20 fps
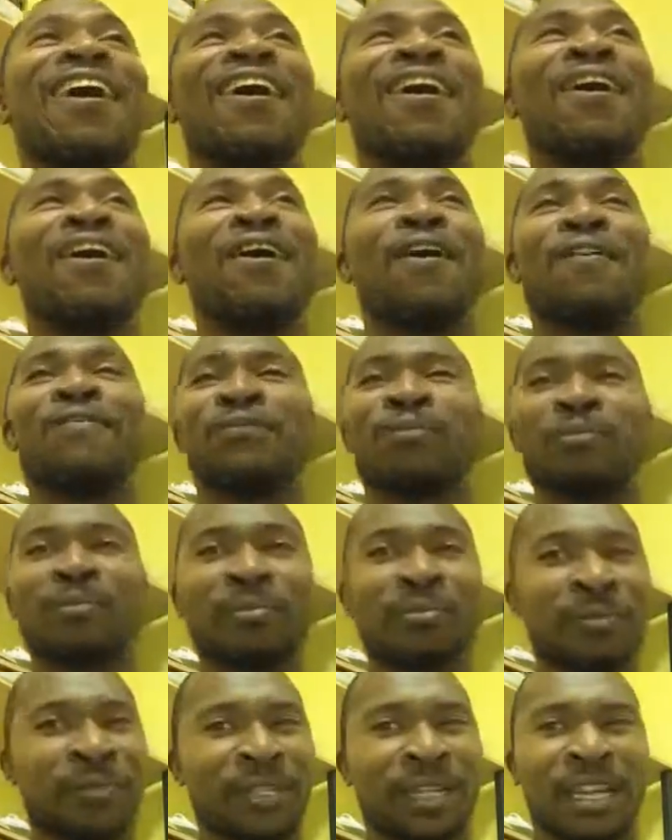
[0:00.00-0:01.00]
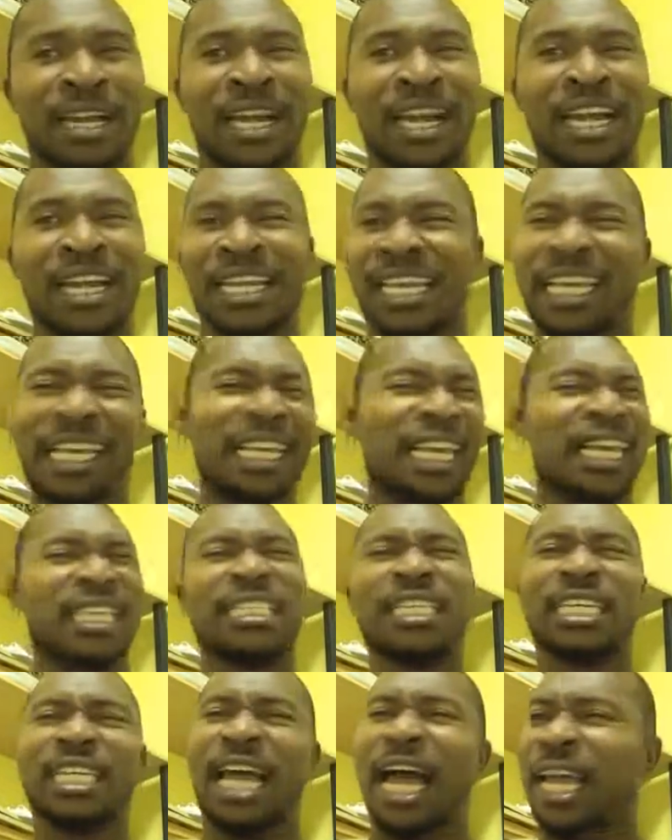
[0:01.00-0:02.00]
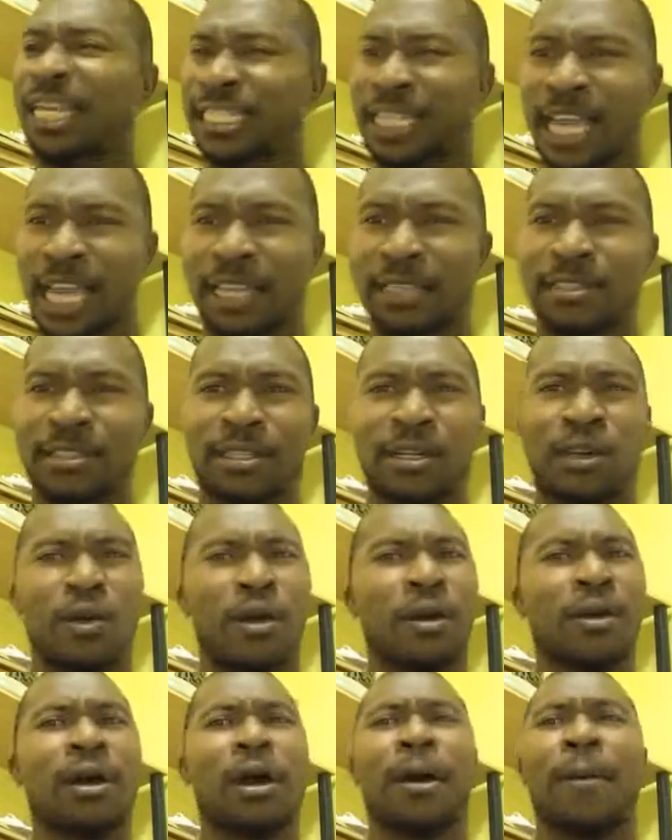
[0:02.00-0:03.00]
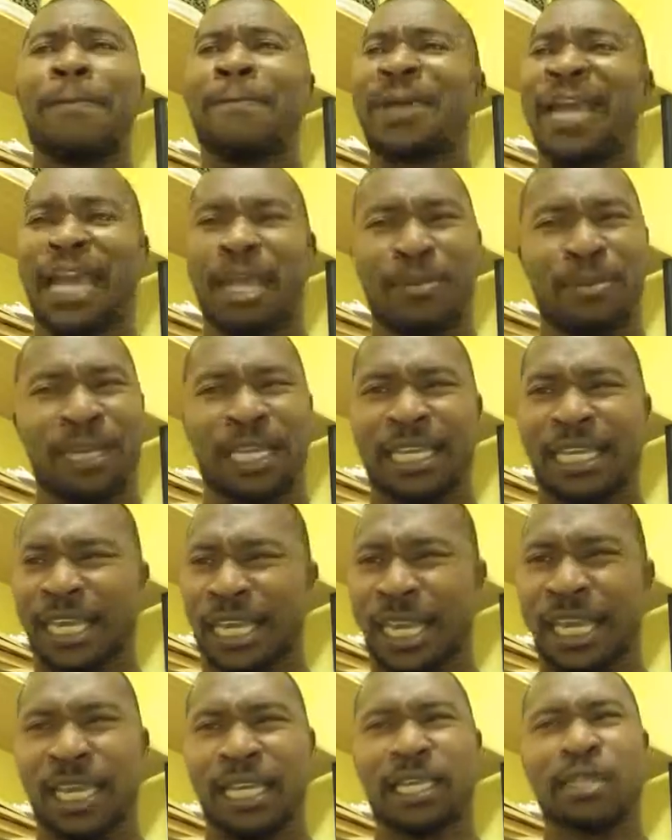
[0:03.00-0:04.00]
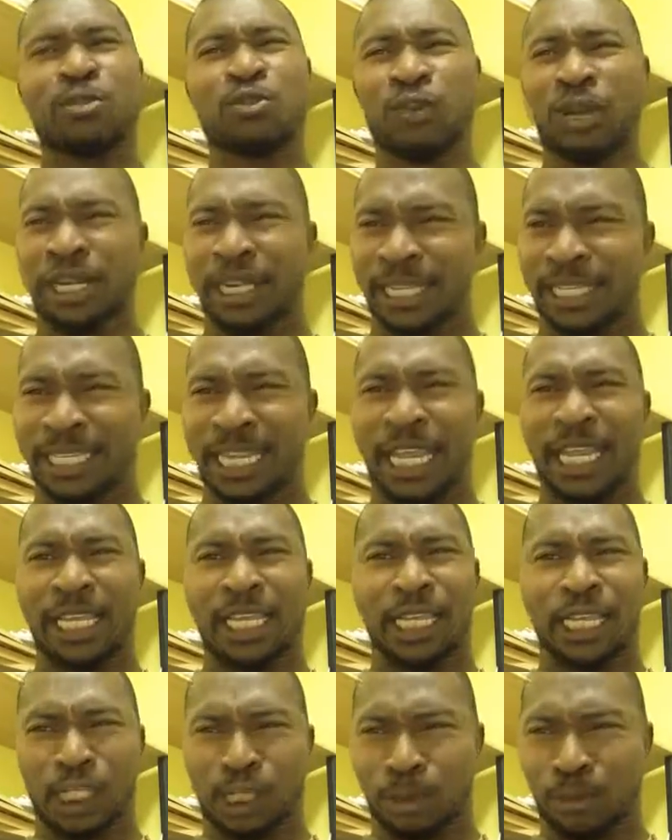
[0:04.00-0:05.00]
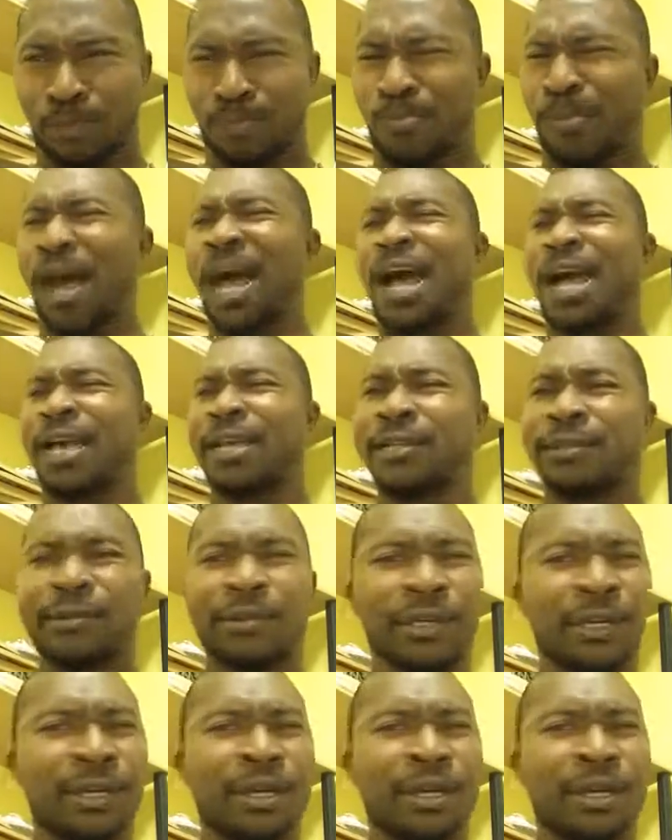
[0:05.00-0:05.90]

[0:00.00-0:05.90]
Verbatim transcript: Um, uh, he doesn't like that, you know, a baby king trying to take his spot.